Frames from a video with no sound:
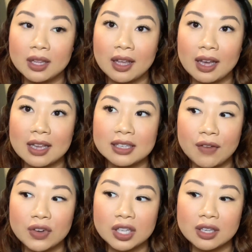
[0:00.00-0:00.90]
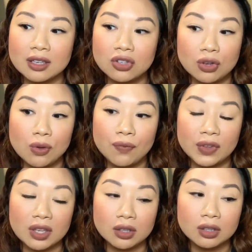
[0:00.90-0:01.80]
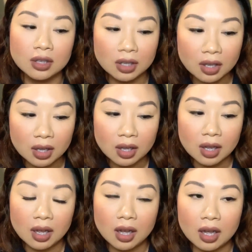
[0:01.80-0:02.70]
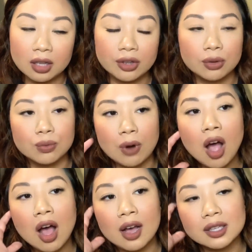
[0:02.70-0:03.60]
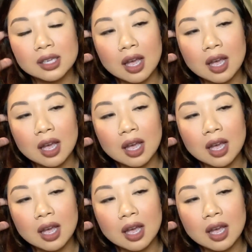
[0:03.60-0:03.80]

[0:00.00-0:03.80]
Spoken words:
Like I definitely do feel a little rocked.